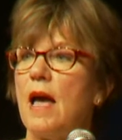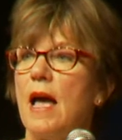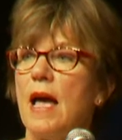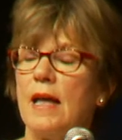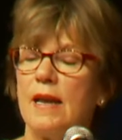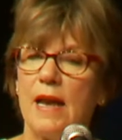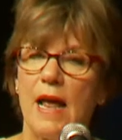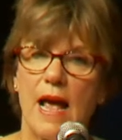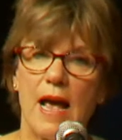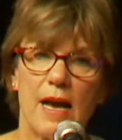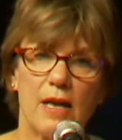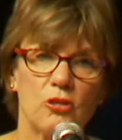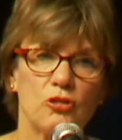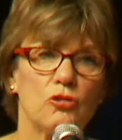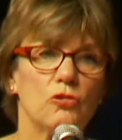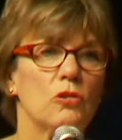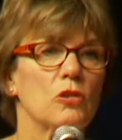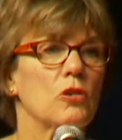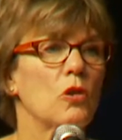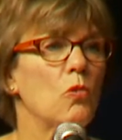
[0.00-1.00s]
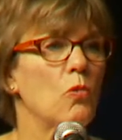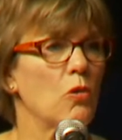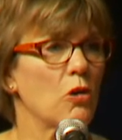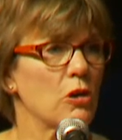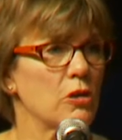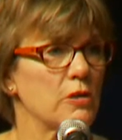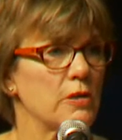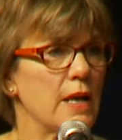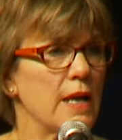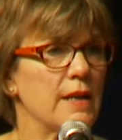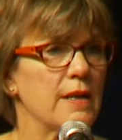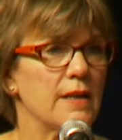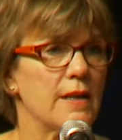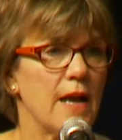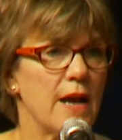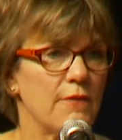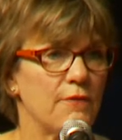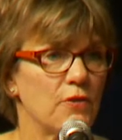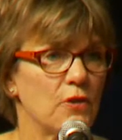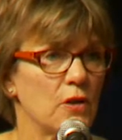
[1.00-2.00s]
an actual coordinated
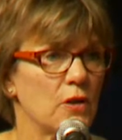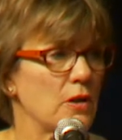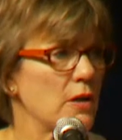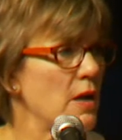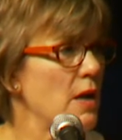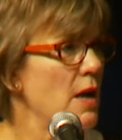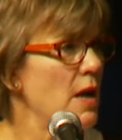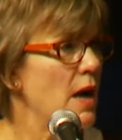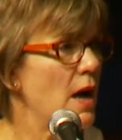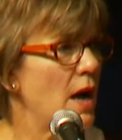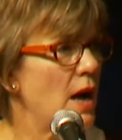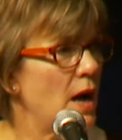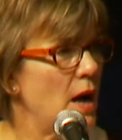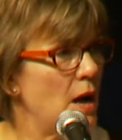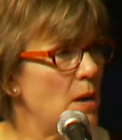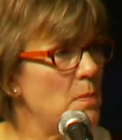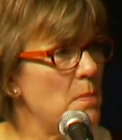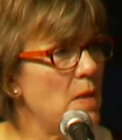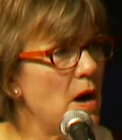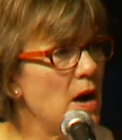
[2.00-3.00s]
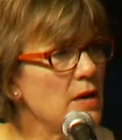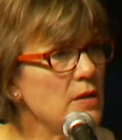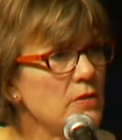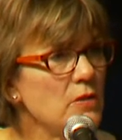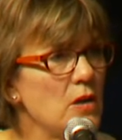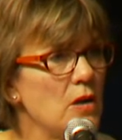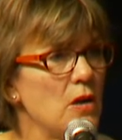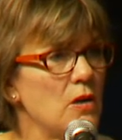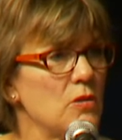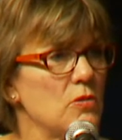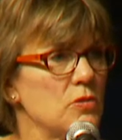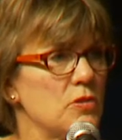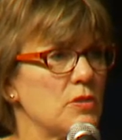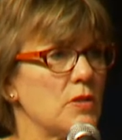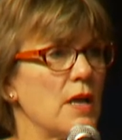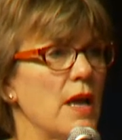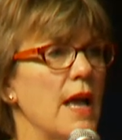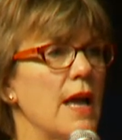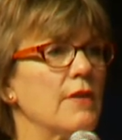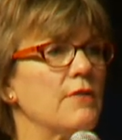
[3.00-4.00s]
effort among those
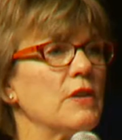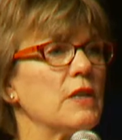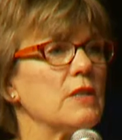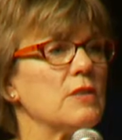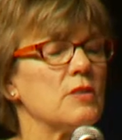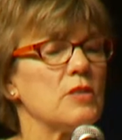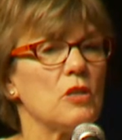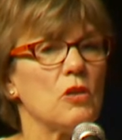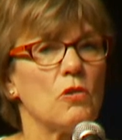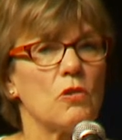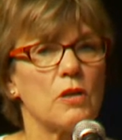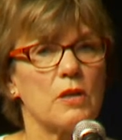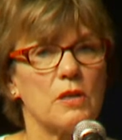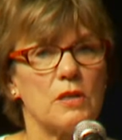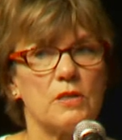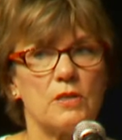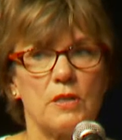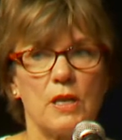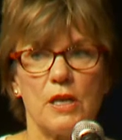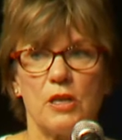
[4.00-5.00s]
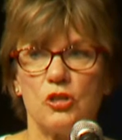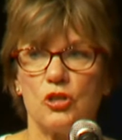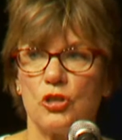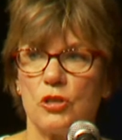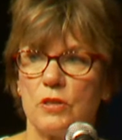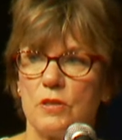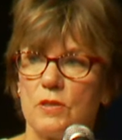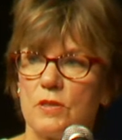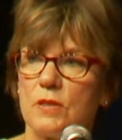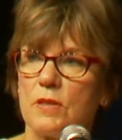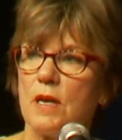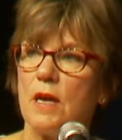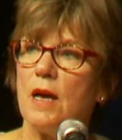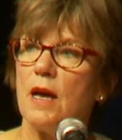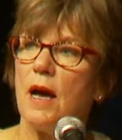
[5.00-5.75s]
advocacy organizations